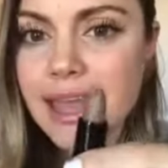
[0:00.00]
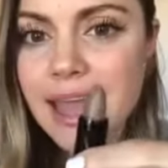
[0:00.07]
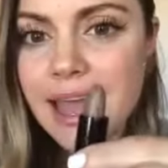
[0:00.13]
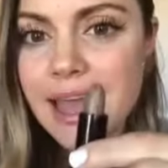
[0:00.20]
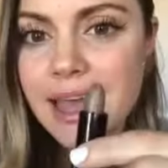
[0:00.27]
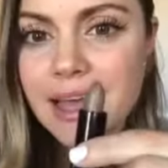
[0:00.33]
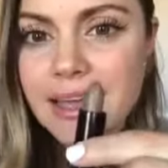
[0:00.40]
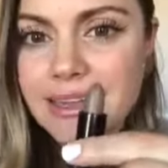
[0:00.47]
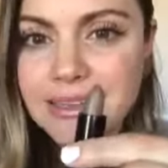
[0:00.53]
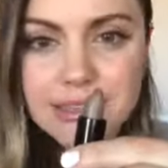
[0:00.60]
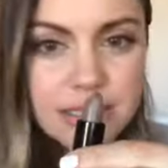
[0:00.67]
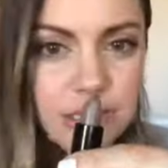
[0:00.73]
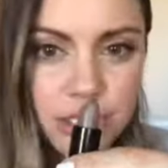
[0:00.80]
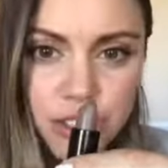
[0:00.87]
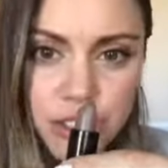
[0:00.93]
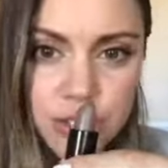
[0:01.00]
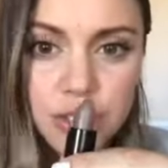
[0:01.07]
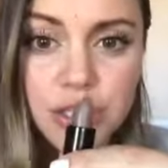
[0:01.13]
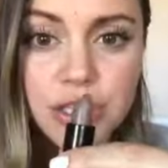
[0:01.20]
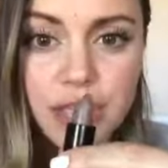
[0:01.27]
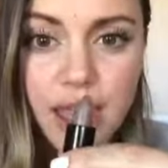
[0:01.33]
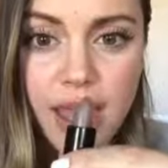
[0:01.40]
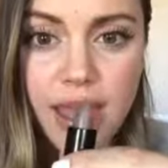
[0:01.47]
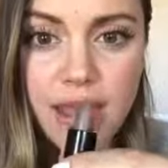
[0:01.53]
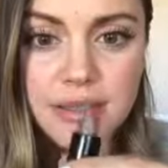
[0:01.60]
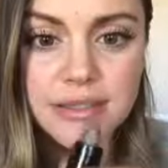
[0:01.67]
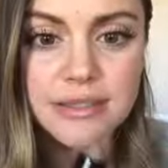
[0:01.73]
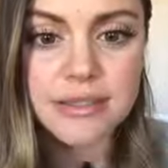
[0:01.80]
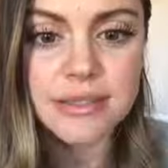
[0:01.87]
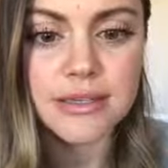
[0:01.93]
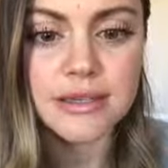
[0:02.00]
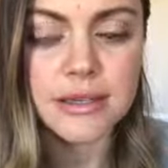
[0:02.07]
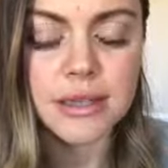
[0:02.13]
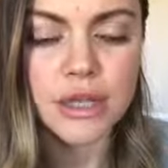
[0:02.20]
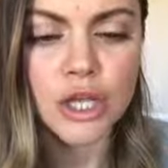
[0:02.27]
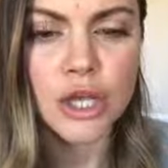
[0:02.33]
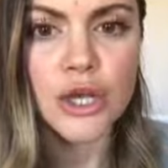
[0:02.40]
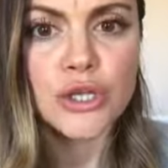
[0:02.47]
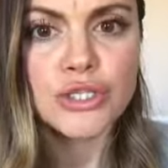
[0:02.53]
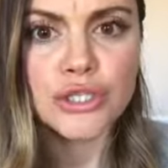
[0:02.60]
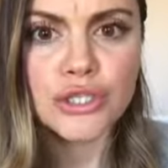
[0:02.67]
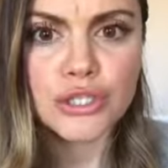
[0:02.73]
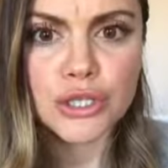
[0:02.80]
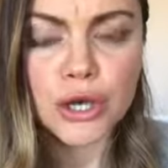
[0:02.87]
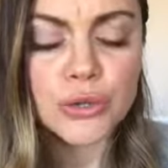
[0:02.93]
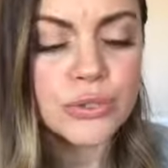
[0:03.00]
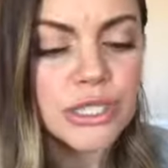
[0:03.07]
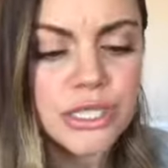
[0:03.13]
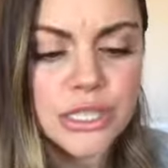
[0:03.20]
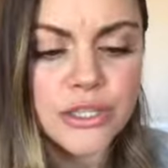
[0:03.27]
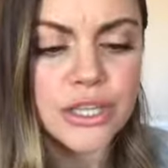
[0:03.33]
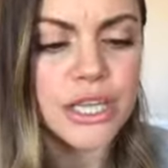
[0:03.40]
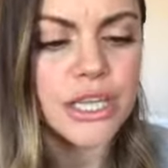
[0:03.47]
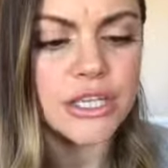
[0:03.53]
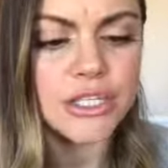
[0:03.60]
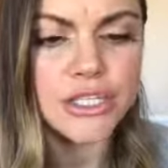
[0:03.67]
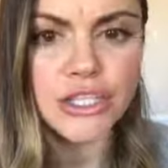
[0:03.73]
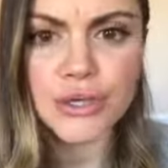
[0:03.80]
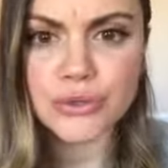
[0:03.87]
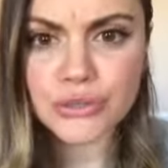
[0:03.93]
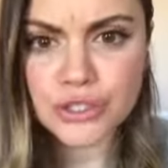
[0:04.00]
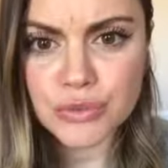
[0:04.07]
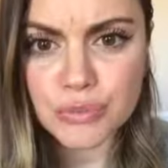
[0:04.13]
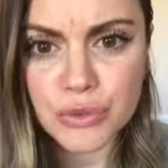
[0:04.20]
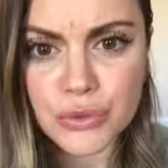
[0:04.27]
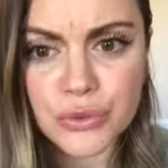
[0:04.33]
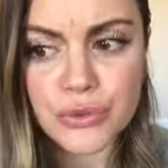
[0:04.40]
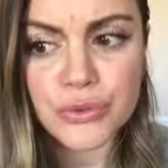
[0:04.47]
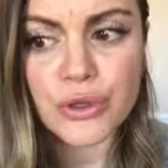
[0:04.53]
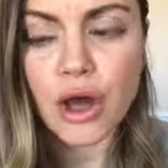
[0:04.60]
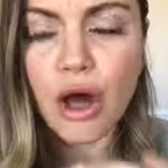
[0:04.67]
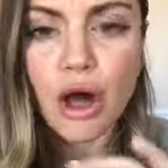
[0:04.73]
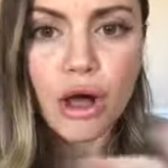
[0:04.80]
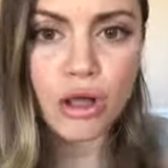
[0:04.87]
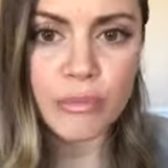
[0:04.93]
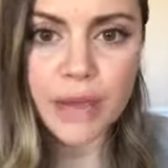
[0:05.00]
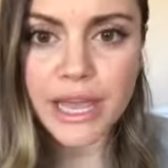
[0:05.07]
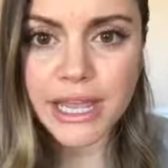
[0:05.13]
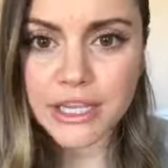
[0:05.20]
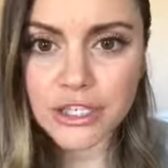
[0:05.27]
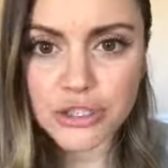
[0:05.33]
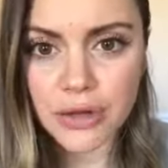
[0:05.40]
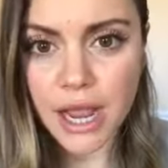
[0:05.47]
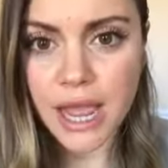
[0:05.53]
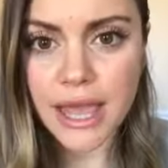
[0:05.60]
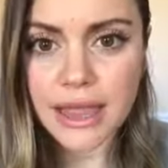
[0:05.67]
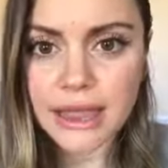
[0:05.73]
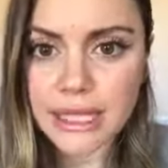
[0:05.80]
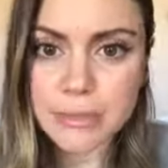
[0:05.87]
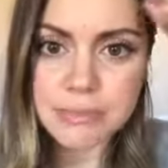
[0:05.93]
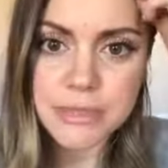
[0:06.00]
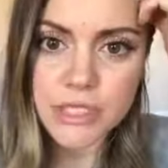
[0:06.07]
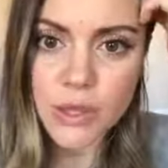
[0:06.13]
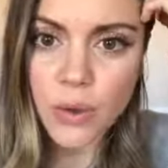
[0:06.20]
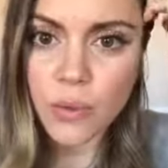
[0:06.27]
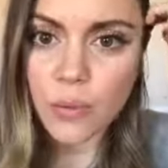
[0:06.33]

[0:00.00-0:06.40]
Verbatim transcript: And yes, so silky, so smooth. All my dry lips go